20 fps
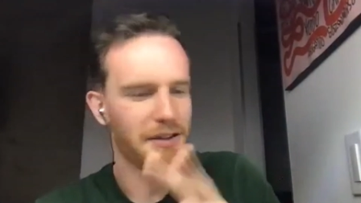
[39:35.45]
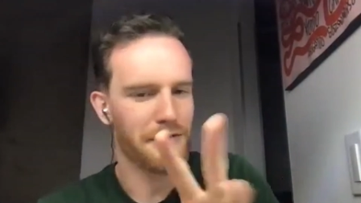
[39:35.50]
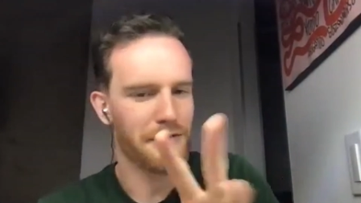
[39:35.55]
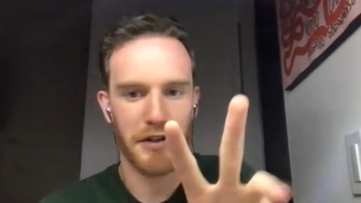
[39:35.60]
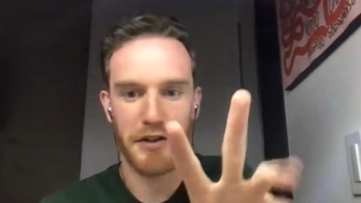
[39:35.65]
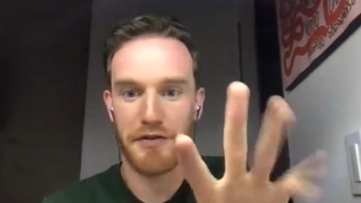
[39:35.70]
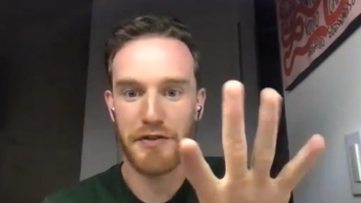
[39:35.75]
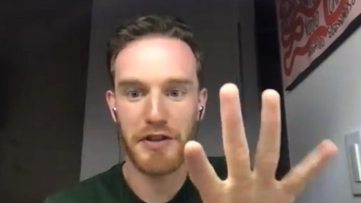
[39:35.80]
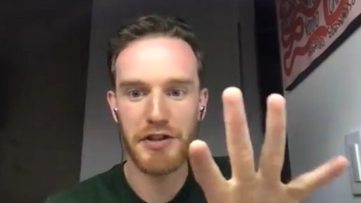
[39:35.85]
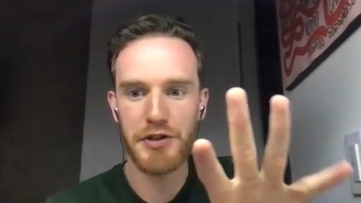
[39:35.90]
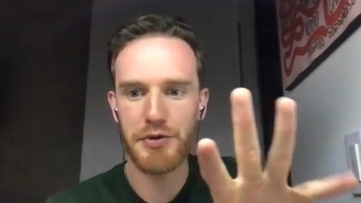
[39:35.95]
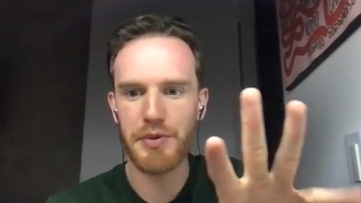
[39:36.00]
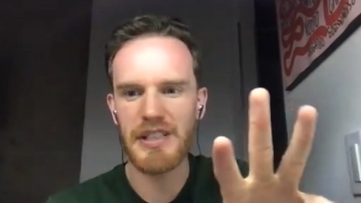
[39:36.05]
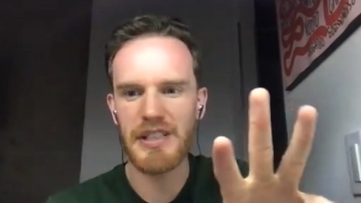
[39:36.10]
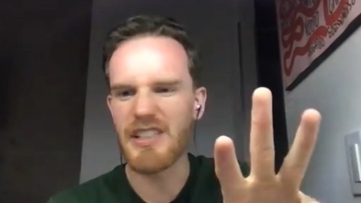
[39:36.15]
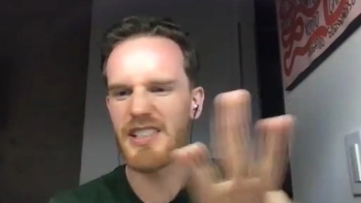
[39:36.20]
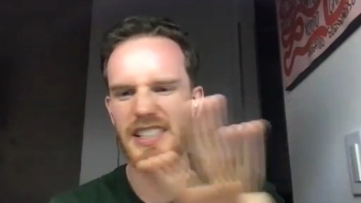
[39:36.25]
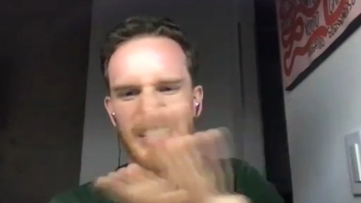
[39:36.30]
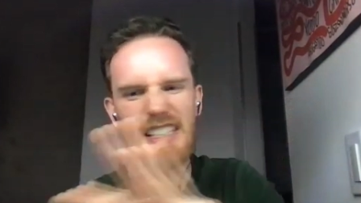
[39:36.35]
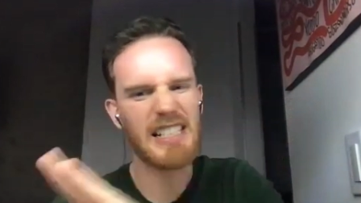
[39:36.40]
for the first three
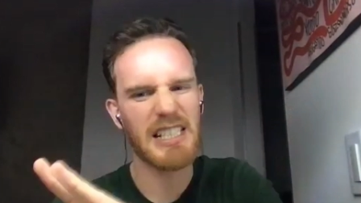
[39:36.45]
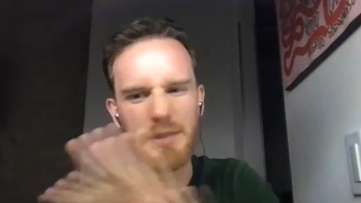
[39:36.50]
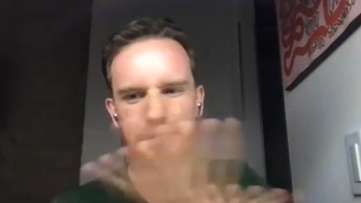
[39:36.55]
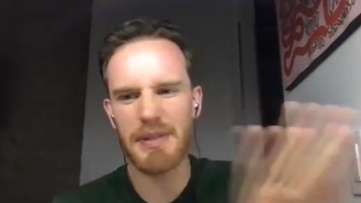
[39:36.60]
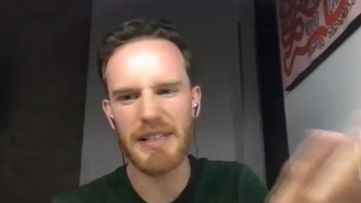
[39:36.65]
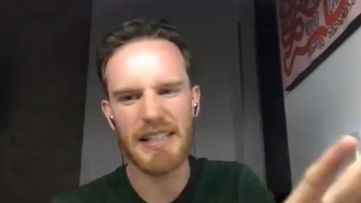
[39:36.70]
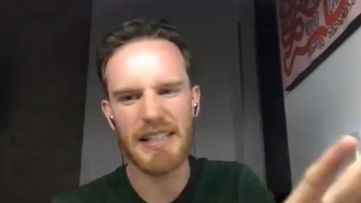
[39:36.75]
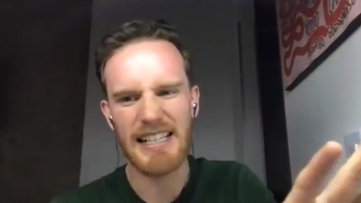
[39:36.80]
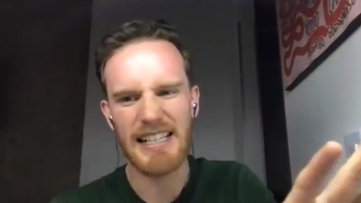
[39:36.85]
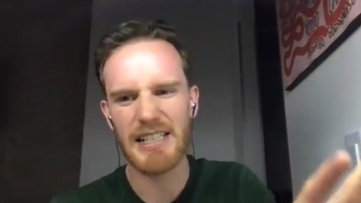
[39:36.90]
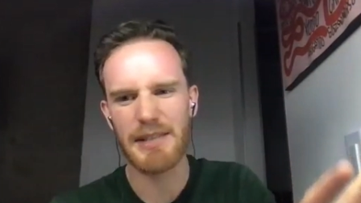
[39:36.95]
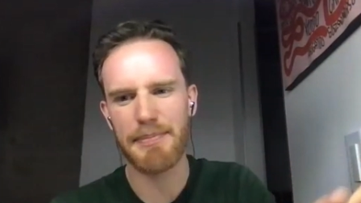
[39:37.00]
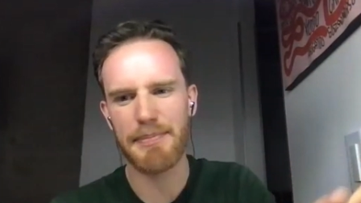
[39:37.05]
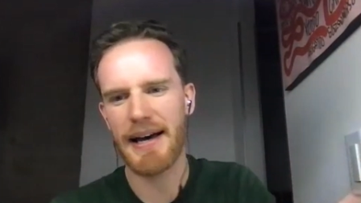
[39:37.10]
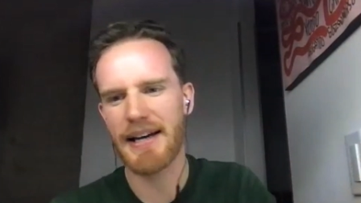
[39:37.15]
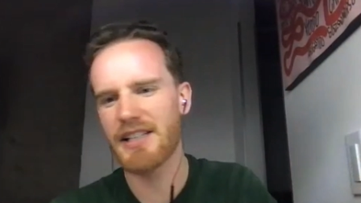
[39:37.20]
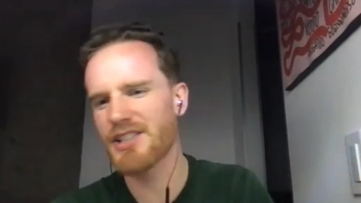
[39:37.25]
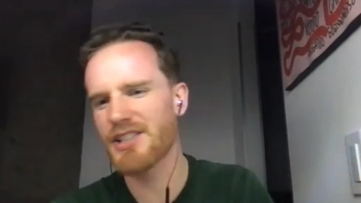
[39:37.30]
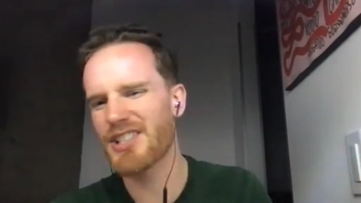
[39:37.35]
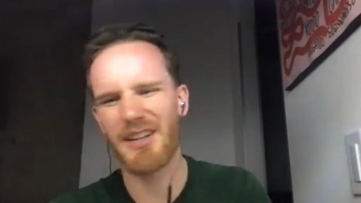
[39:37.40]
years I didn't speak any
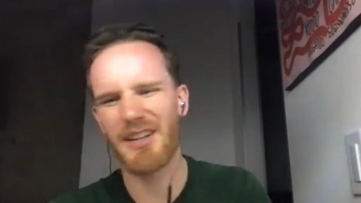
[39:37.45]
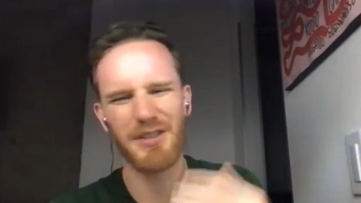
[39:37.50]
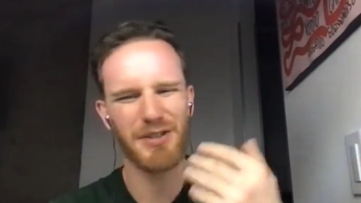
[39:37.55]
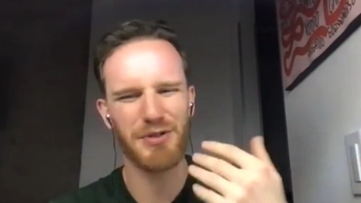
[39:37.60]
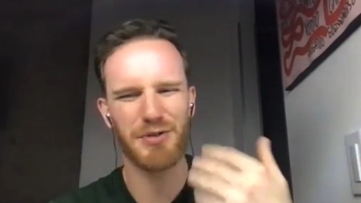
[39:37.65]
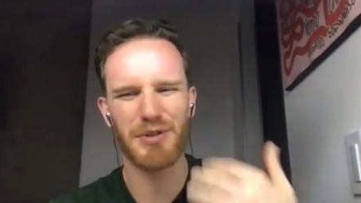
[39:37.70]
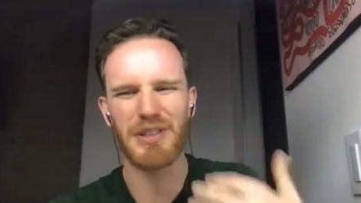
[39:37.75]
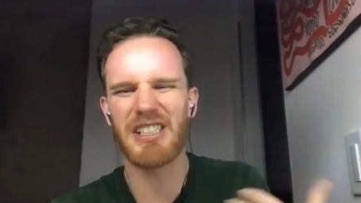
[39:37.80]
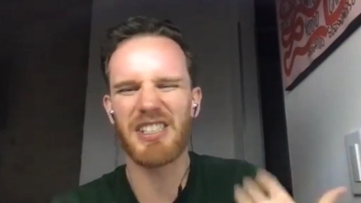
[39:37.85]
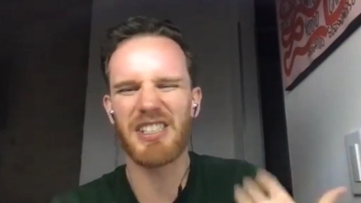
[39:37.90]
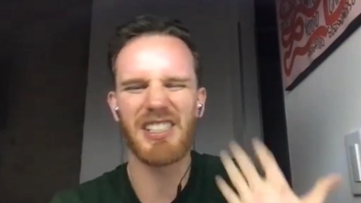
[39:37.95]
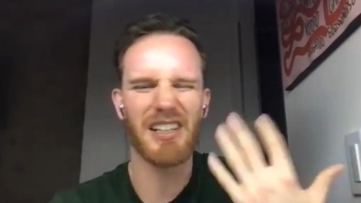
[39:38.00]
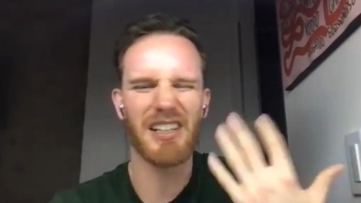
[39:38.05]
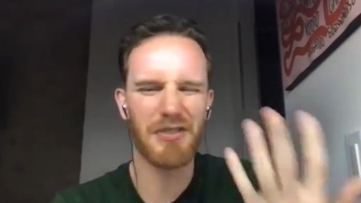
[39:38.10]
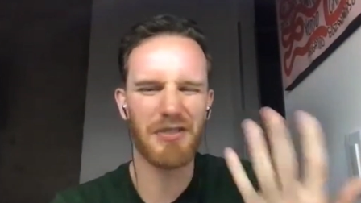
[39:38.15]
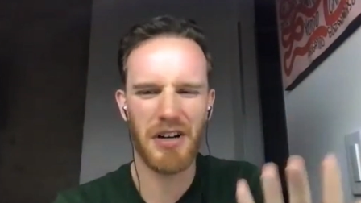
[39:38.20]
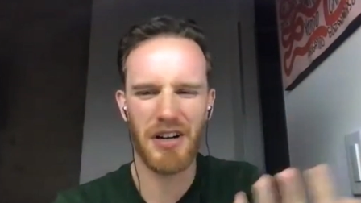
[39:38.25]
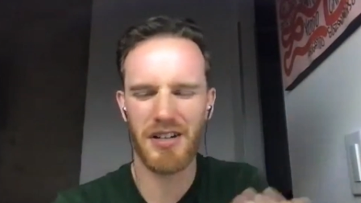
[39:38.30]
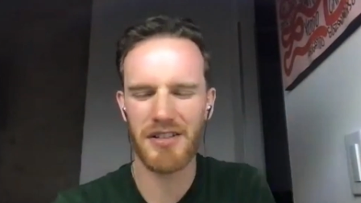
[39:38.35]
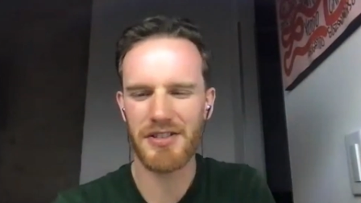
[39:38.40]
Spanish. I was really
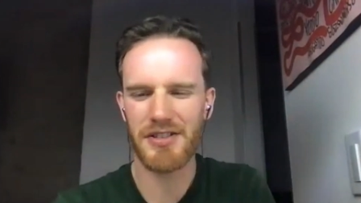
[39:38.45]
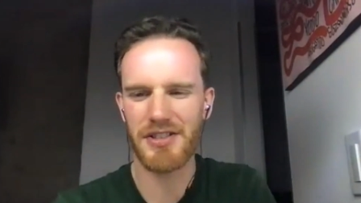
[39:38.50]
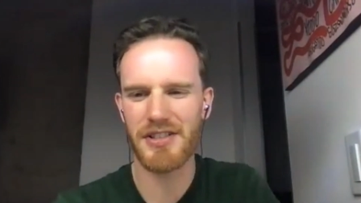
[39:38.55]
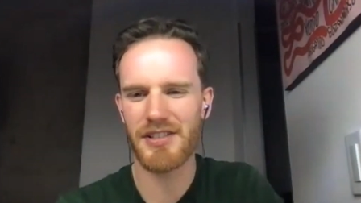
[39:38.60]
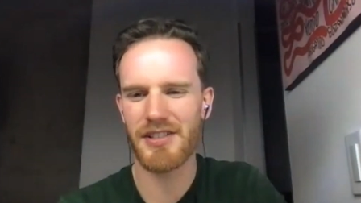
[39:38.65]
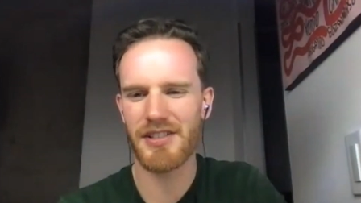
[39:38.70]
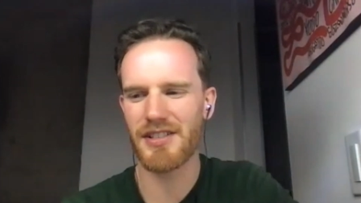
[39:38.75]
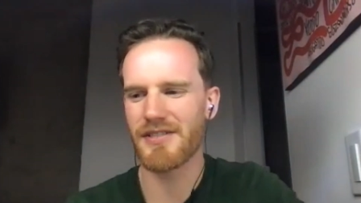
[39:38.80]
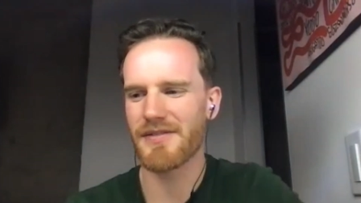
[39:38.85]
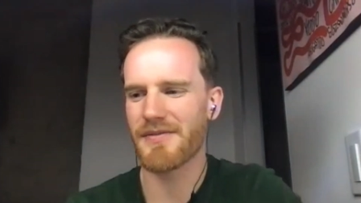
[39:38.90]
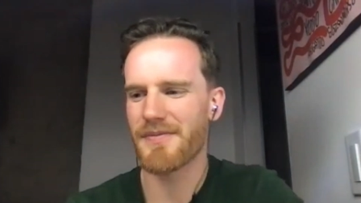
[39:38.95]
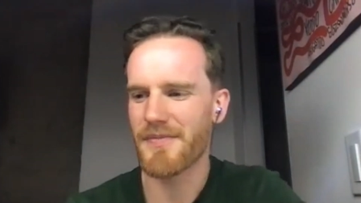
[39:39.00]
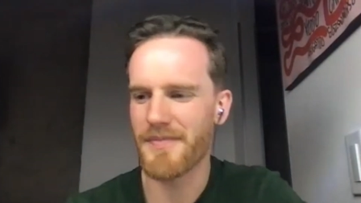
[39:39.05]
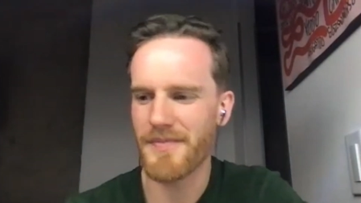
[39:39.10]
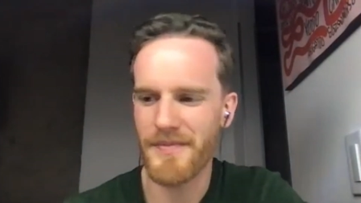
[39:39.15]
self conscious.